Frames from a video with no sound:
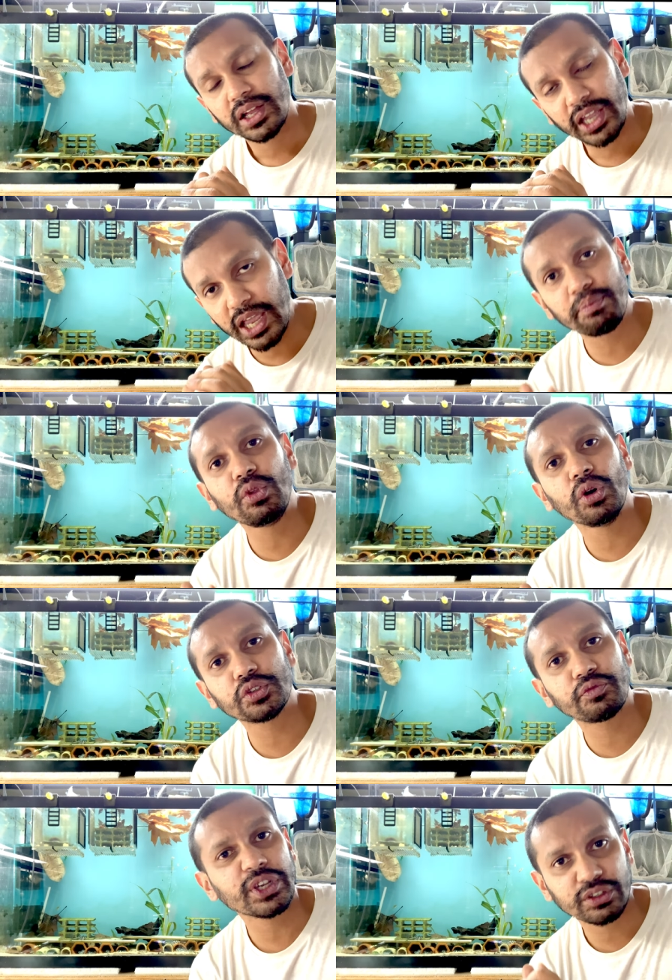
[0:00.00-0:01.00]
keep
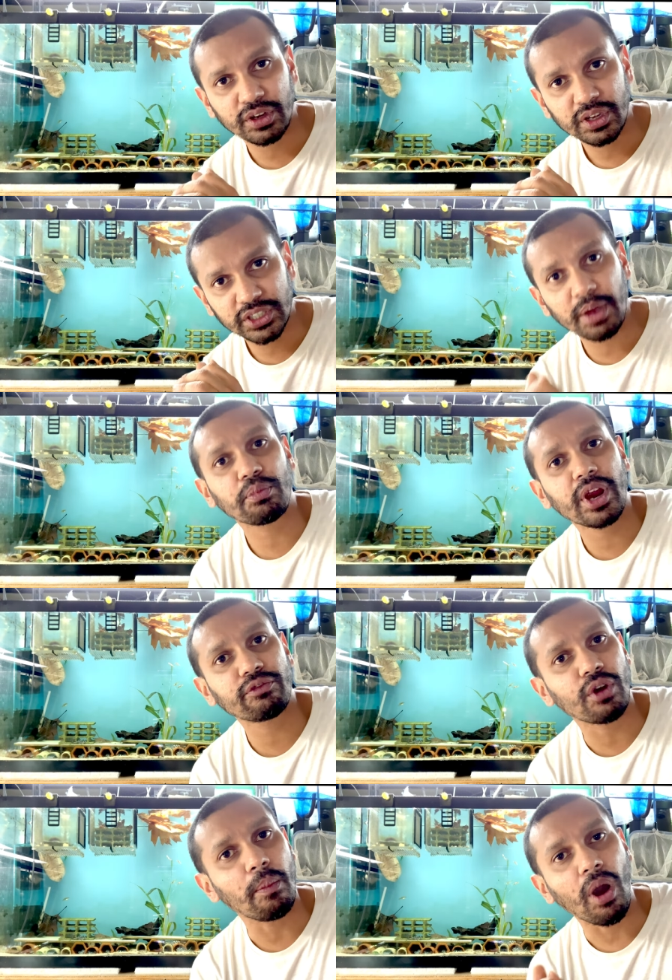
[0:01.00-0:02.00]
those fish separate
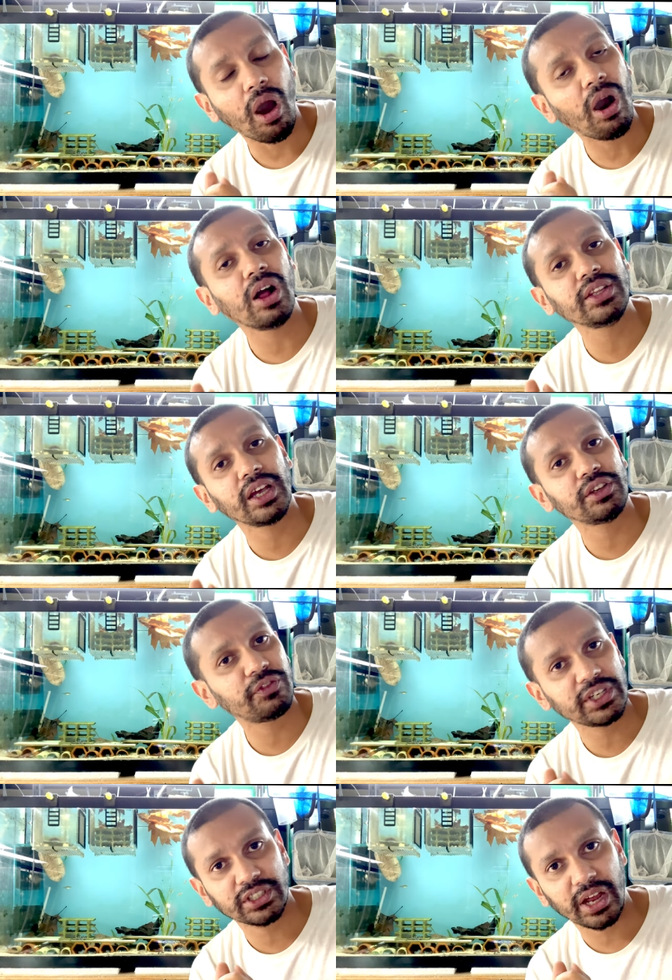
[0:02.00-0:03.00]
from all the other
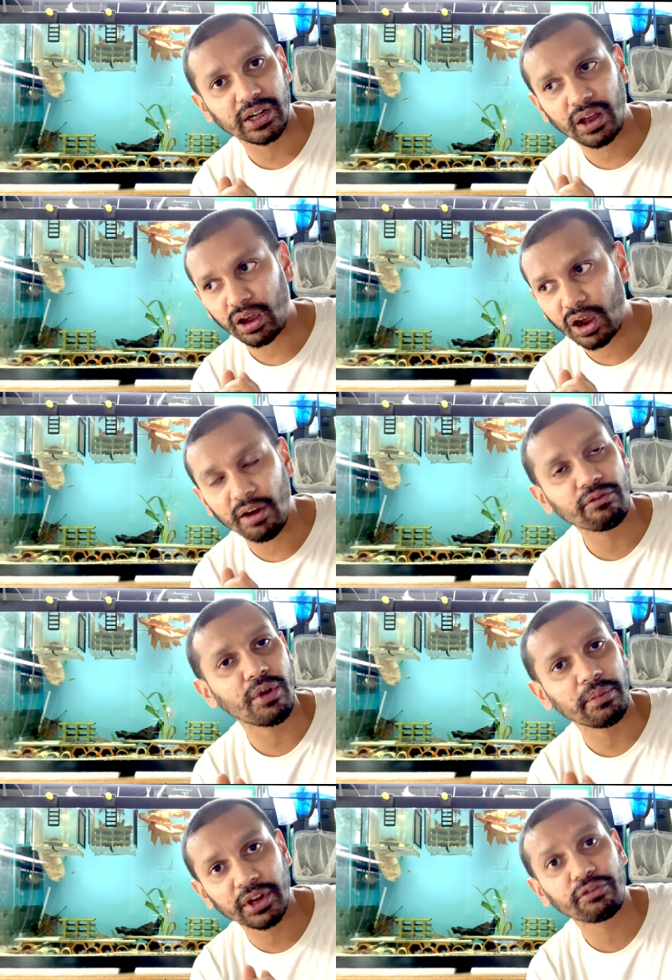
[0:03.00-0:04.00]
fish that come
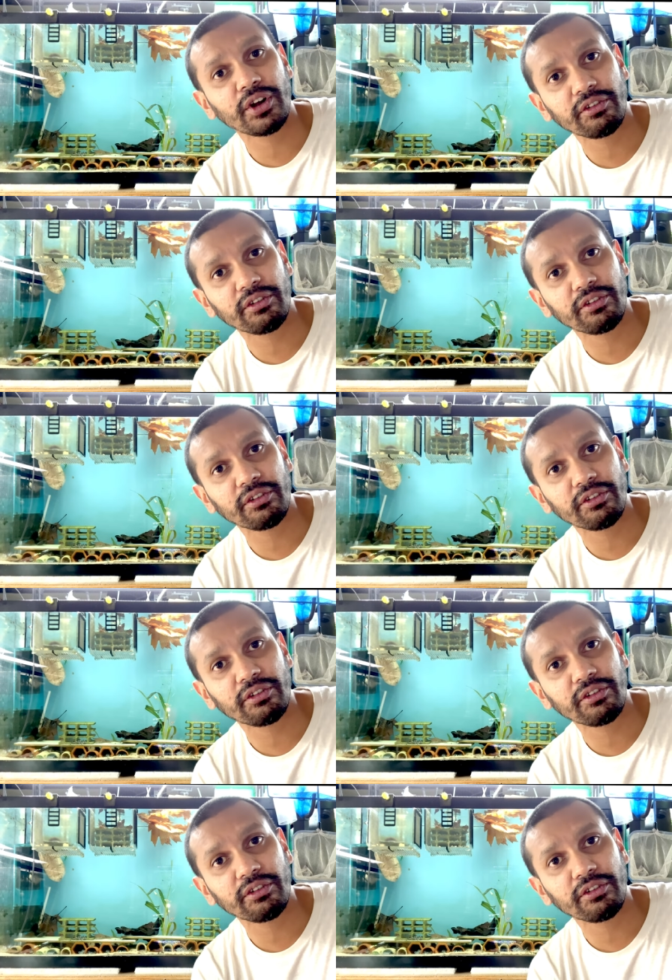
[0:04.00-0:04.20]
from different